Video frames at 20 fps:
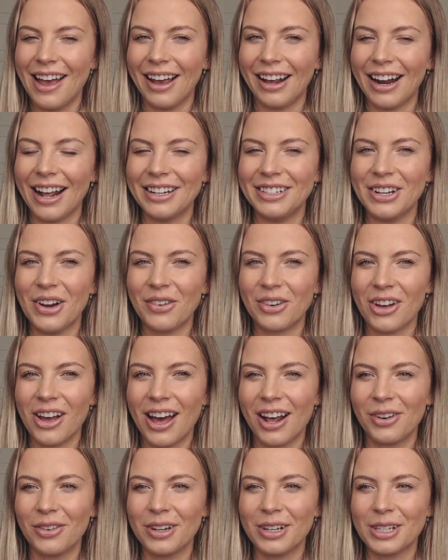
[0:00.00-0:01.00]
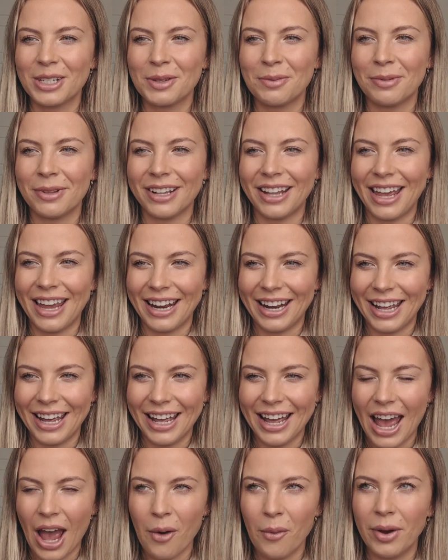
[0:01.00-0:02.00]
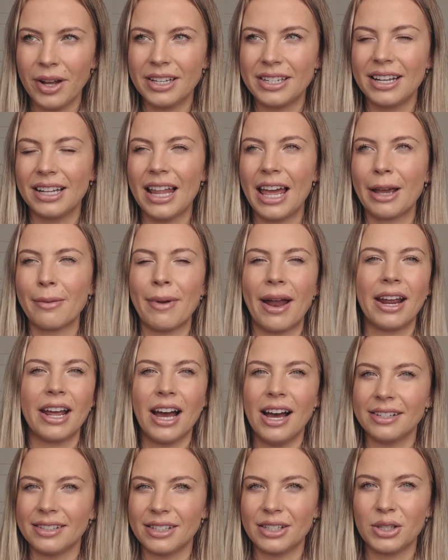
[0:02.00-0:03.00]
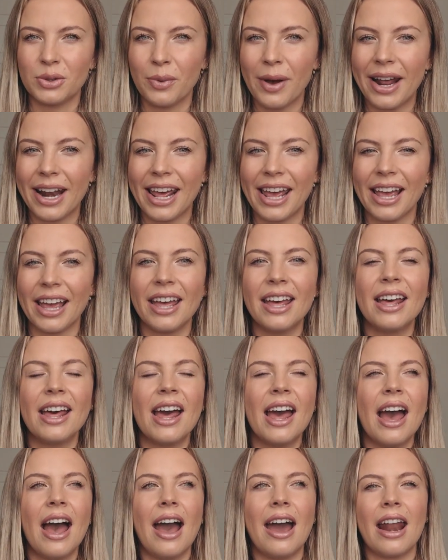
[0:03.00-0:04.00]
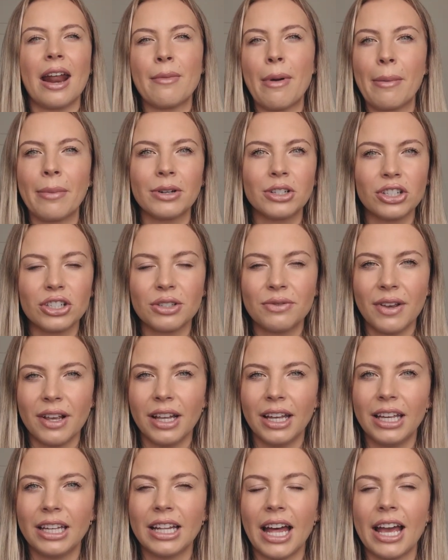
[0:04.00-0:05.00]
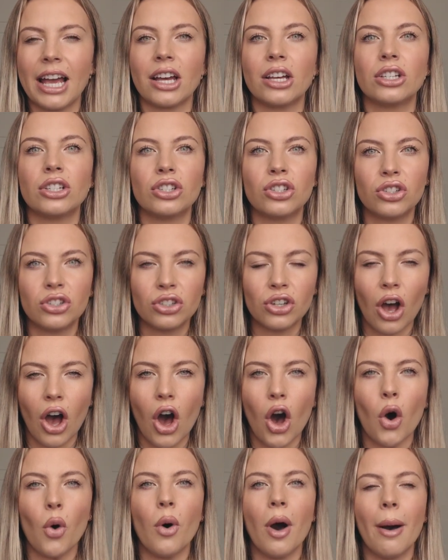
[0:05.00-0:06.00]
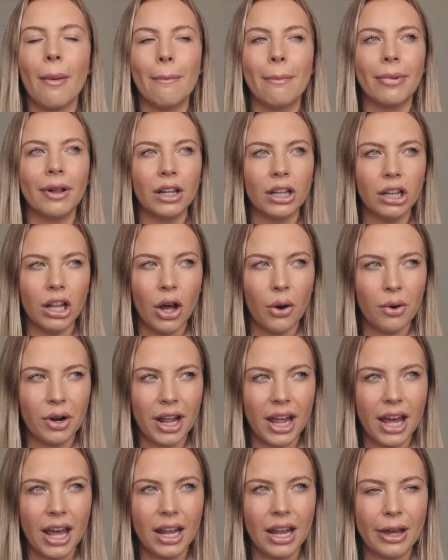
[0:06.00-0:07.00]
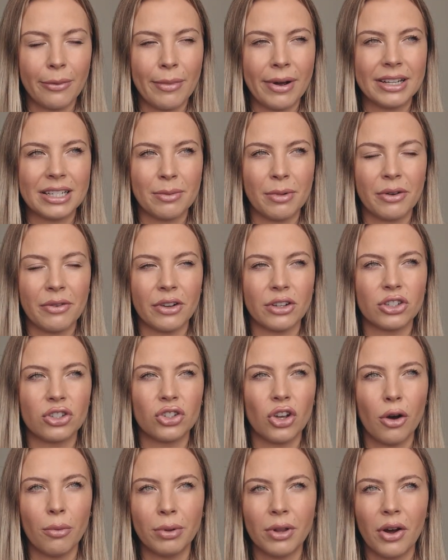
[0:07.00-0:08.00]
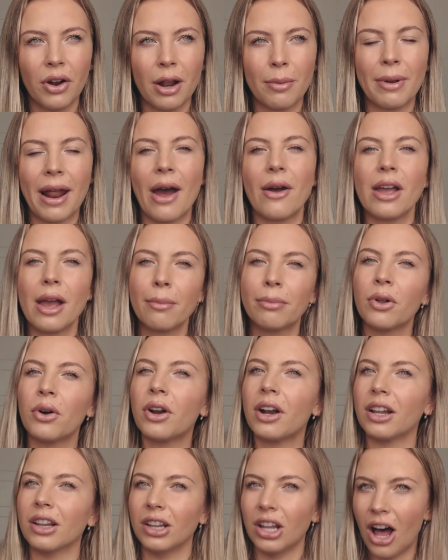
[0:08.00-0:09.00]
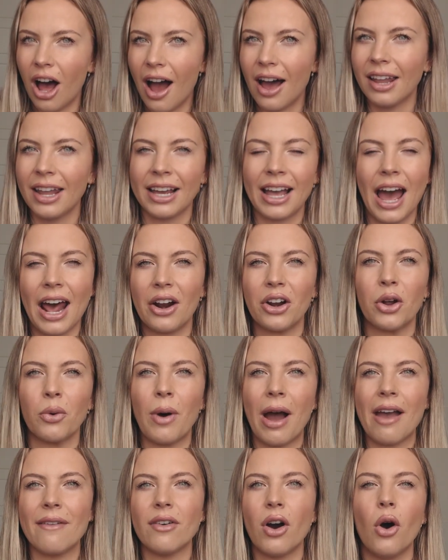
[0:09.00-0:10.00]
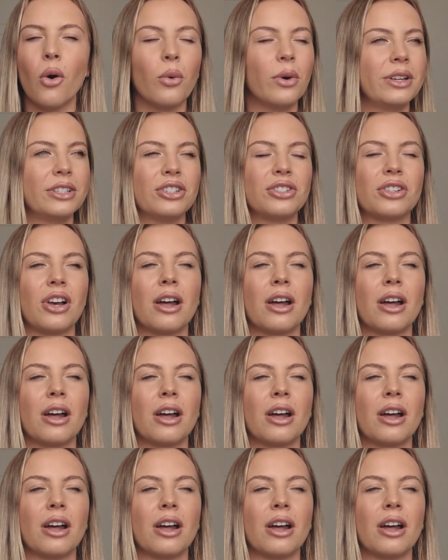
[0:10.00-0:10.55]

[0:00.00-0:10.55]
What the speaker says: And I don't know how to explain it. I went to like my cousin's wedding, and I remember just feeling like so bloated. Like, my stomach felt so bloated, but I would get bloated a lot. Like, I don't know why I've always just